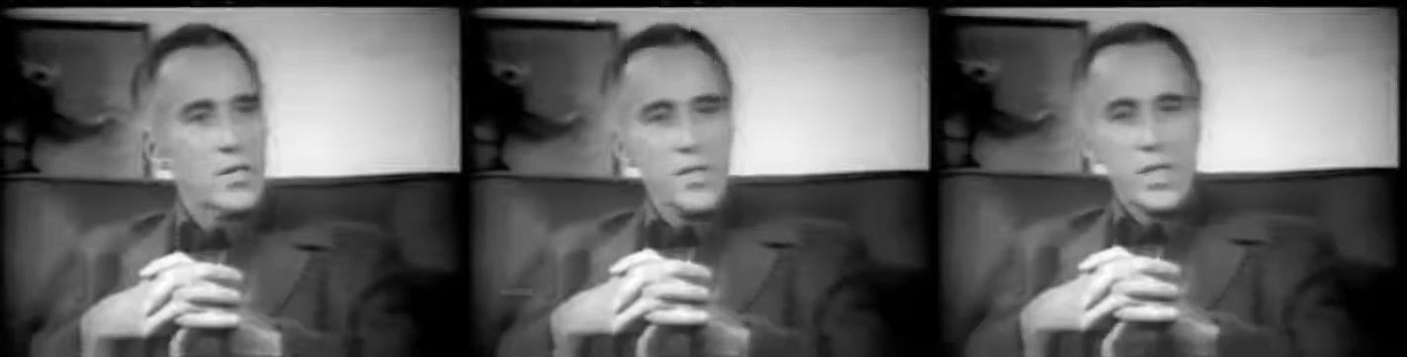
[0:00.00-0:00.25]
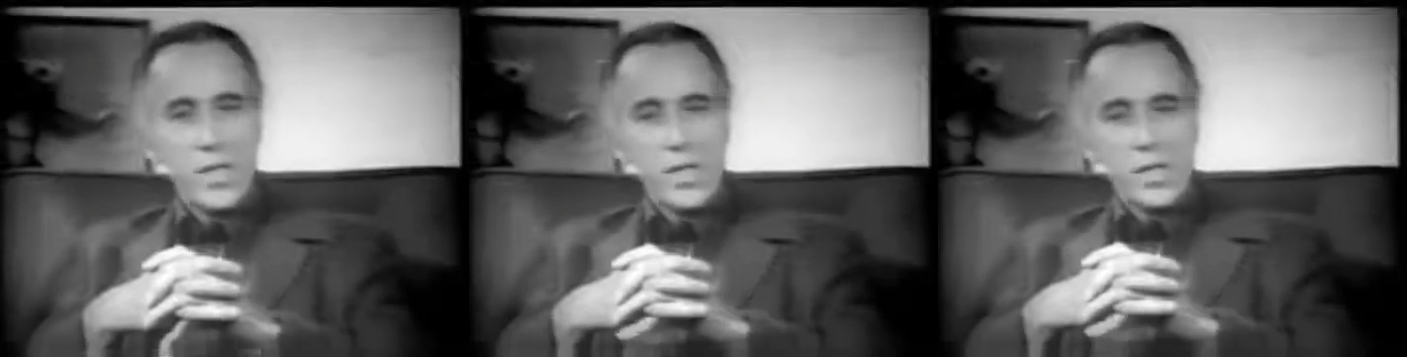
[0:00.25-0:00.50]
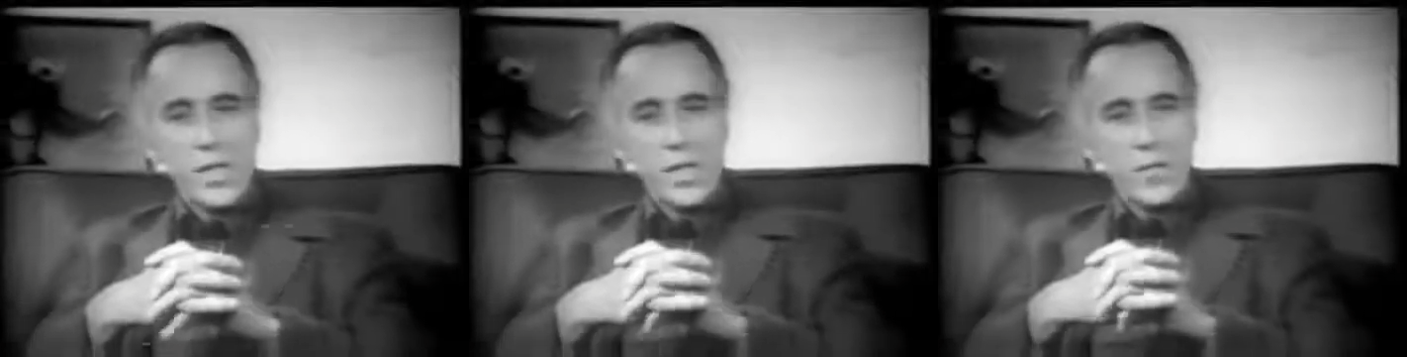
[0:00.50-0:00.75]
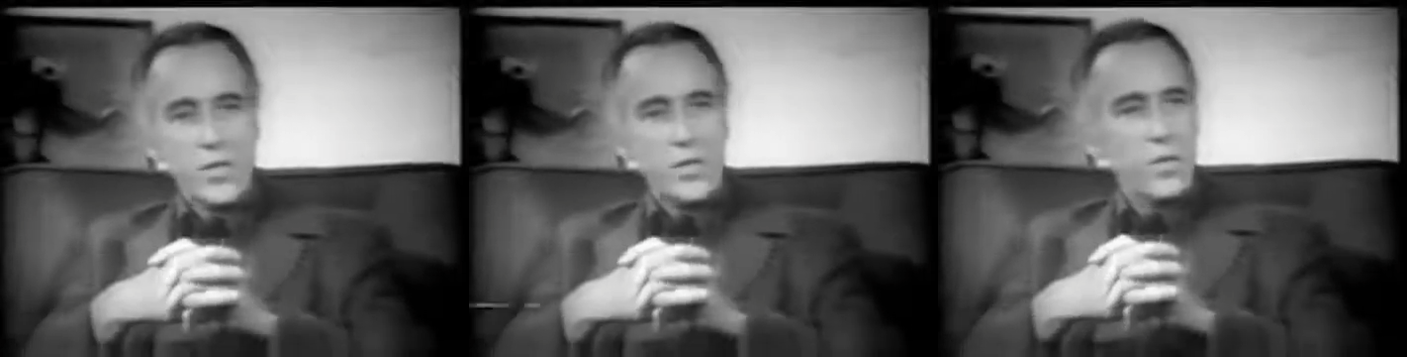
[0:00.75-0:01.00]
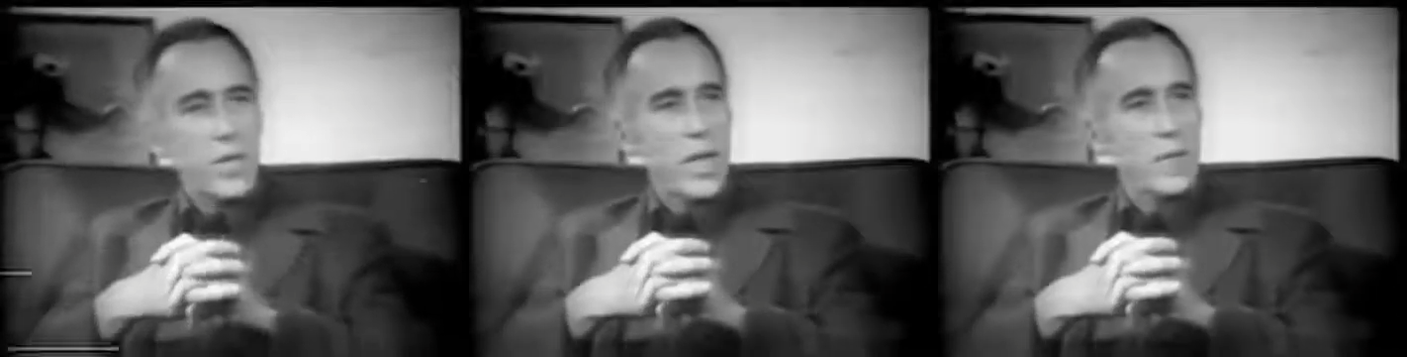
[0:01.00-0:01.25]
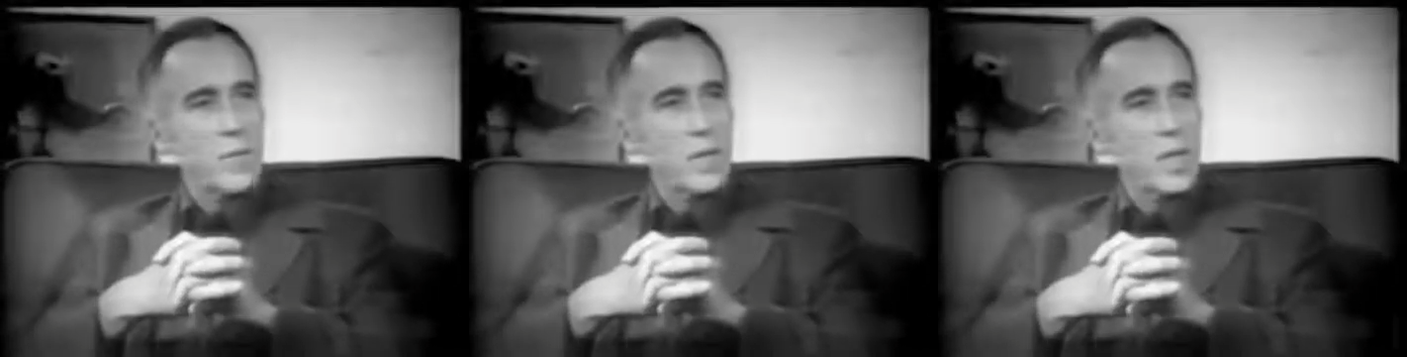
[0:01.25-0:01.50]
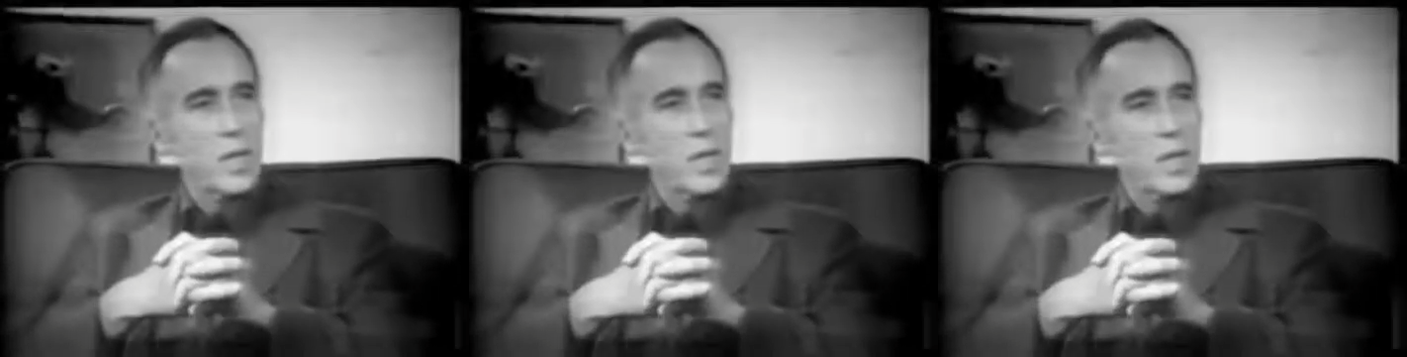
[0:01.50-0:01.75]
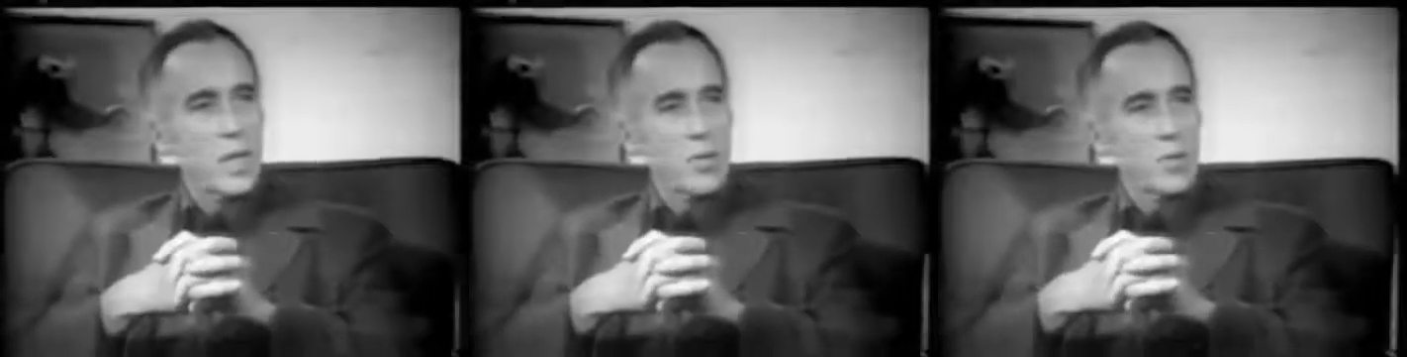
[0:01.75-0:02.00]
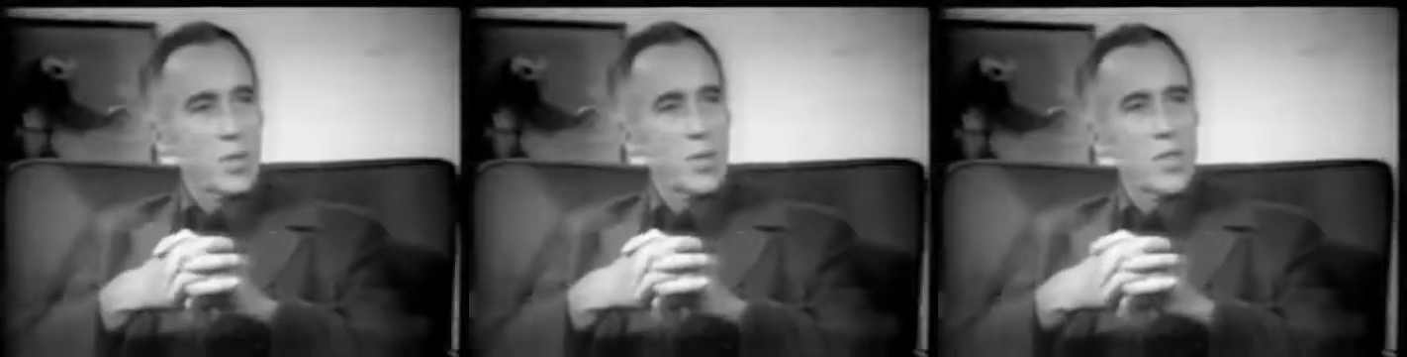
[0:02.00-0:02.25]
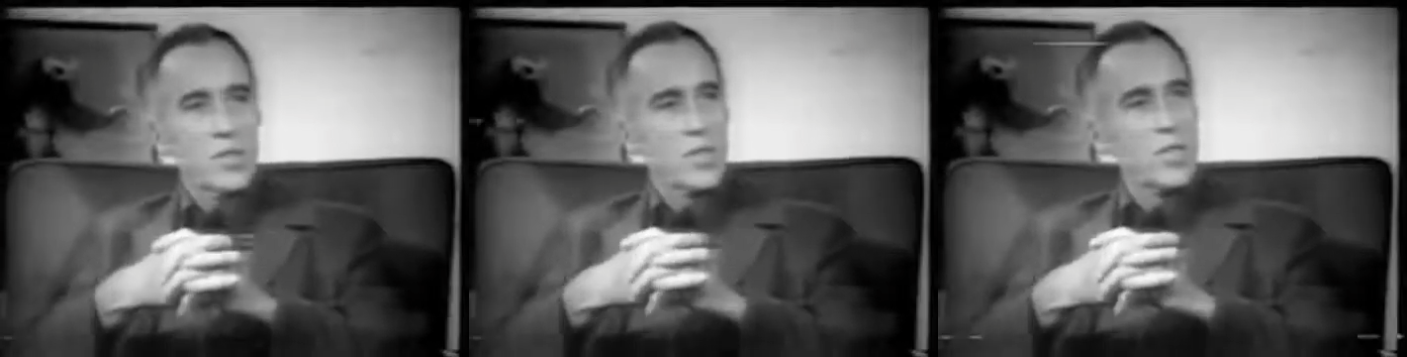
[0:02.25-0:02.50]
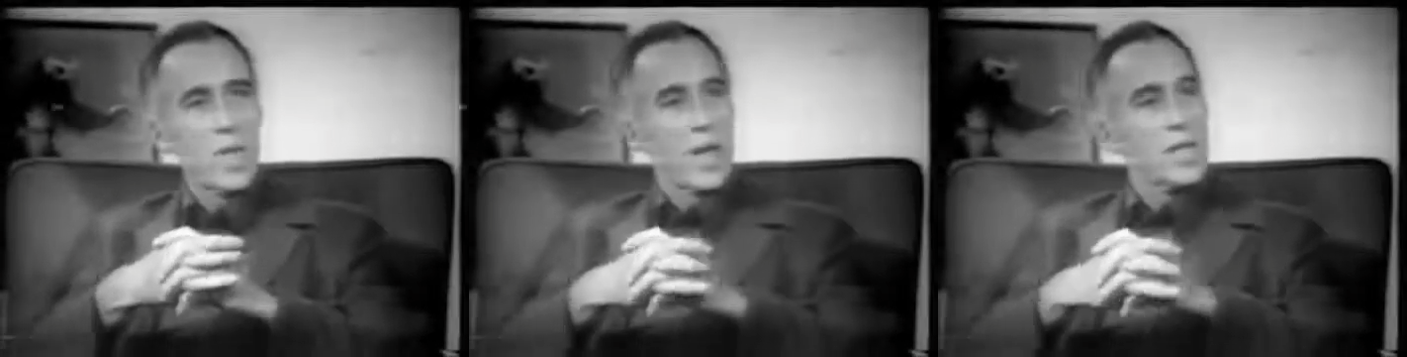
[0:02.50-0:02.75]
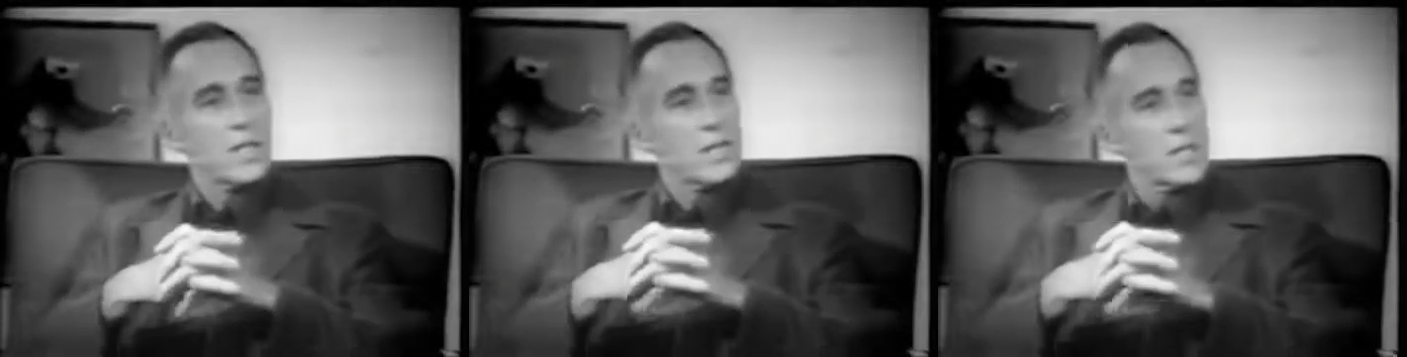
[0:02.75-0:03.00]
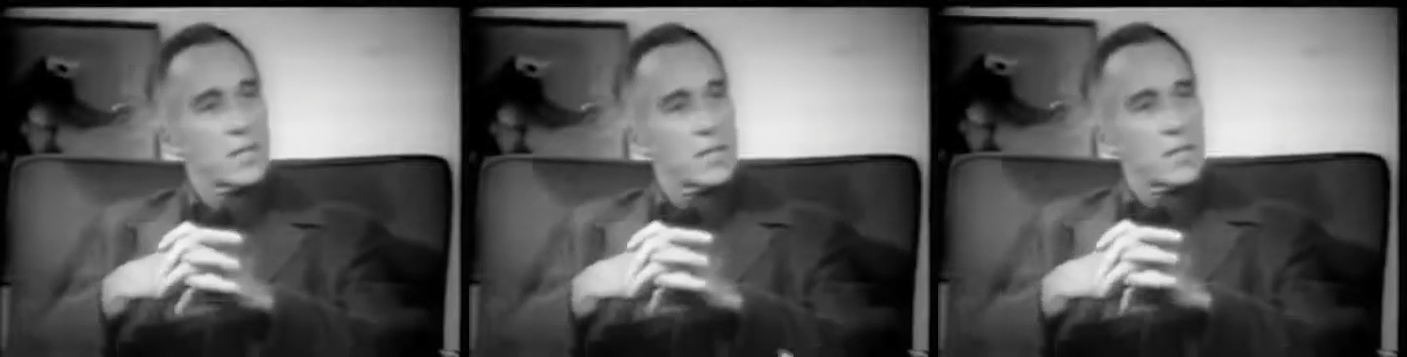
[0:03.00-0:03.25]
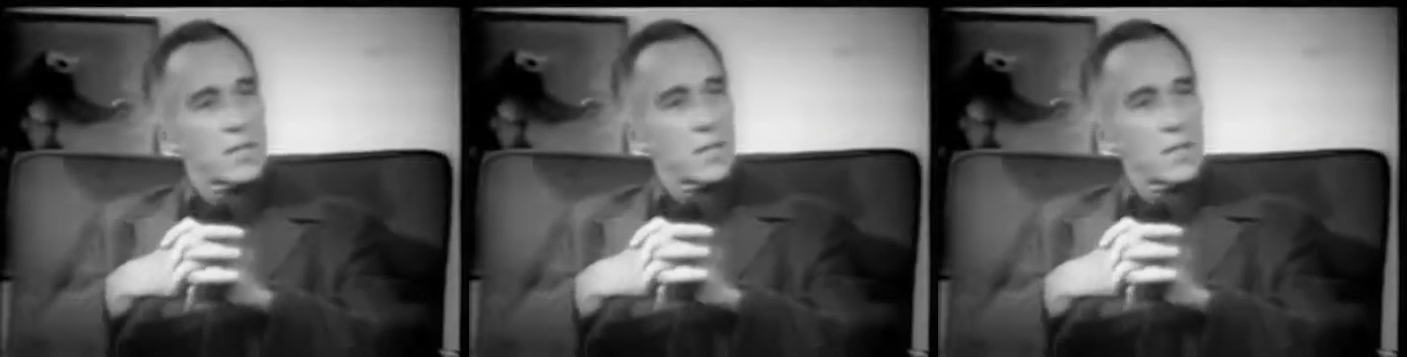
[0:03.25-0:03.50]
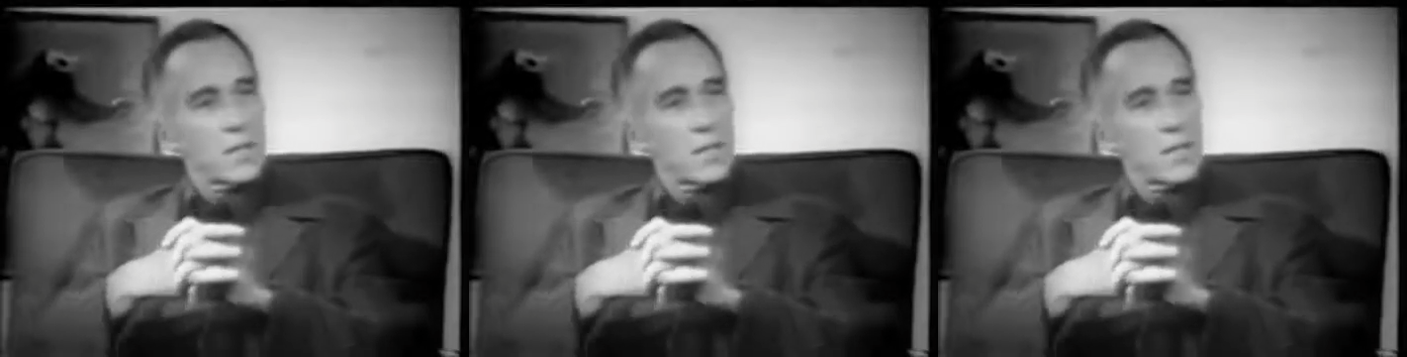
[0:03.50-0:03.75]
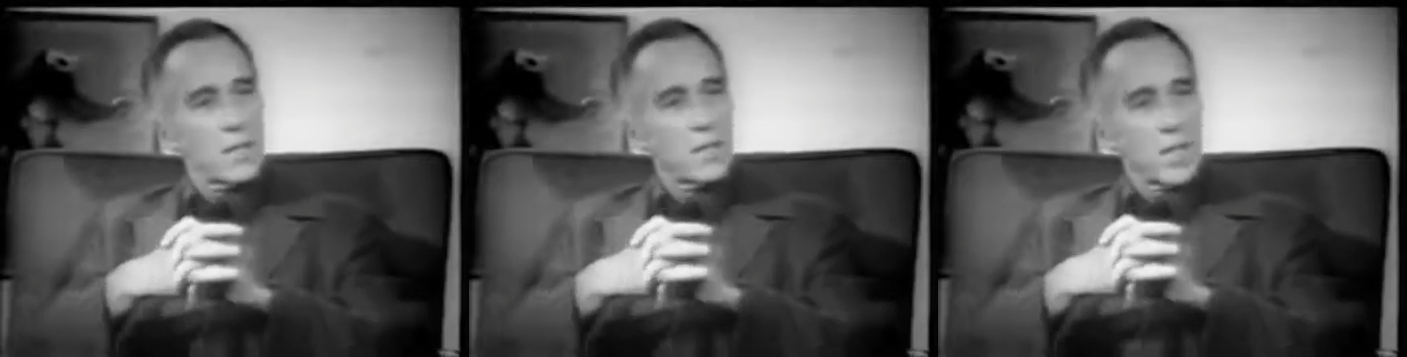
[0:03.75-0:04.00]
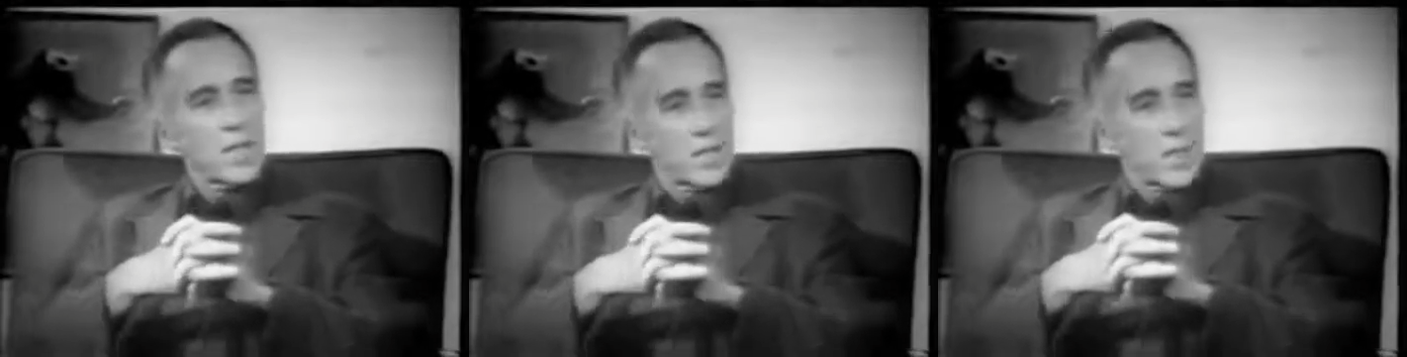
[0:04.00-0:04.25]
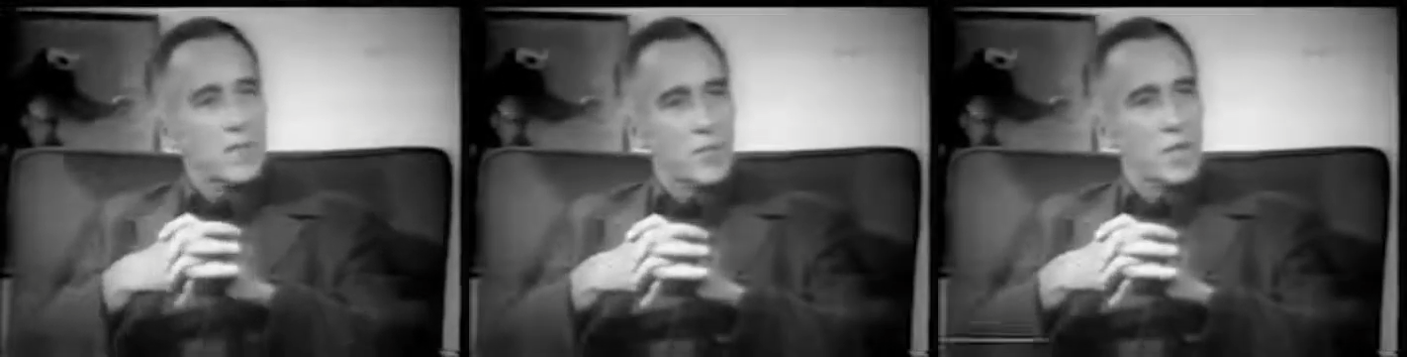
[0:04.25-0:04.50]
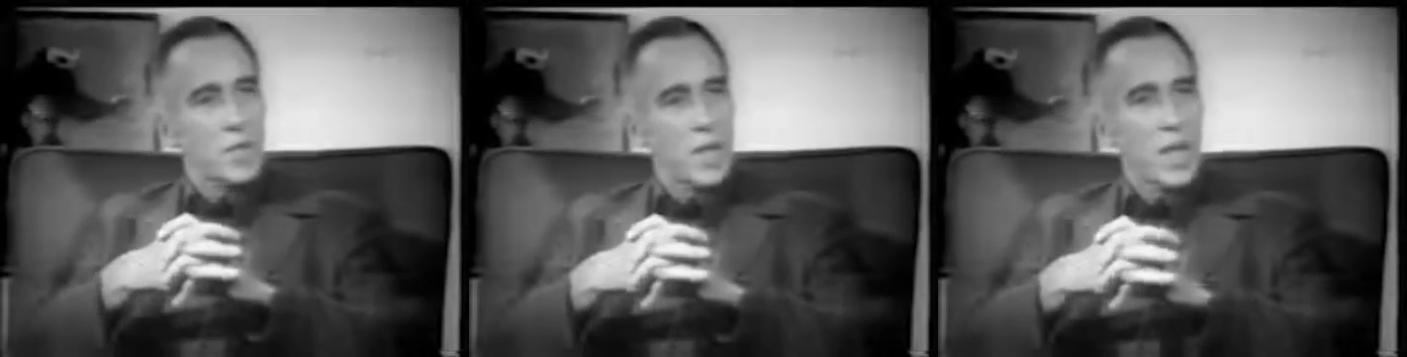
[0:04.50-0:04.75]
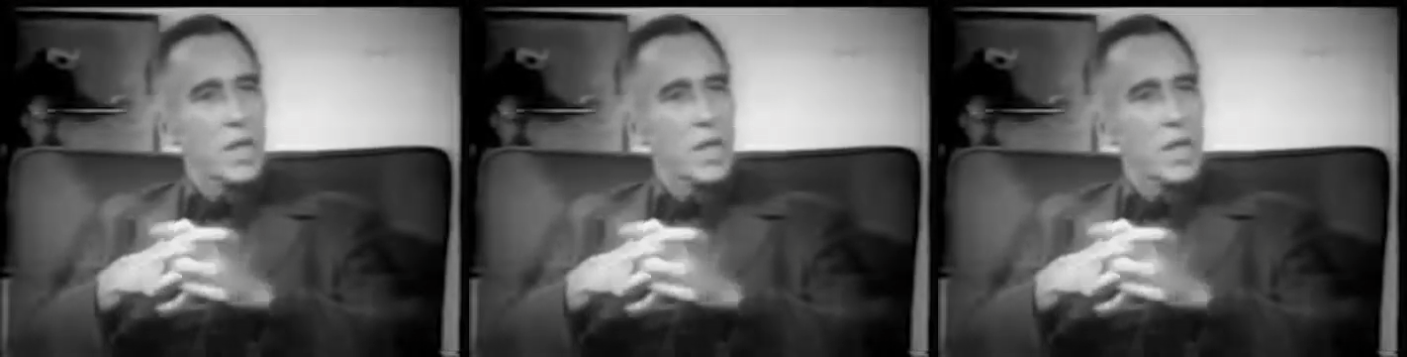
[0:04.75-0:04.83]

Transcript: Satanic ceremonies will be happening in Britain tonight, very definitely.